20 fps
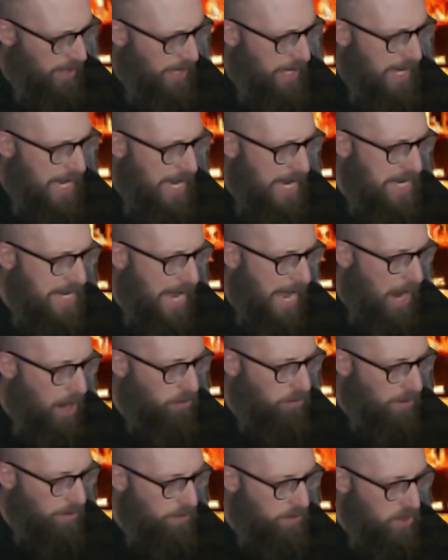He now
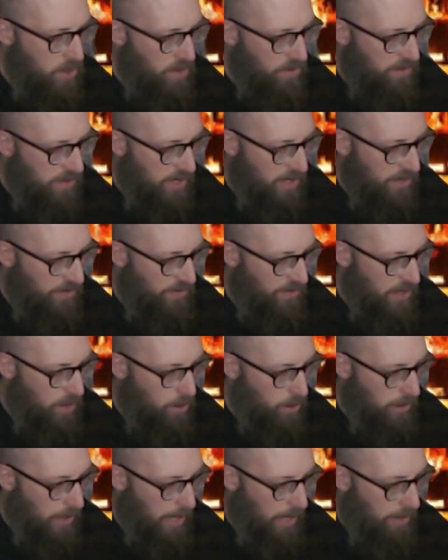removed his
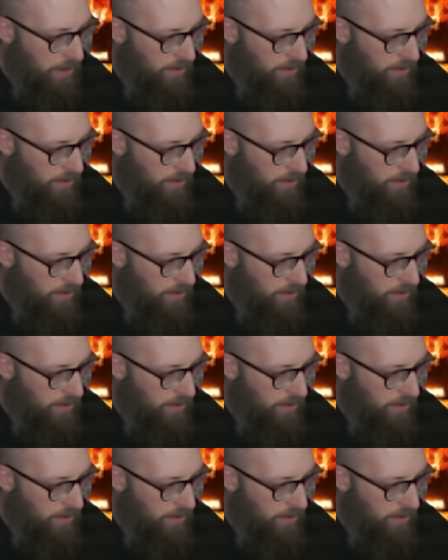viola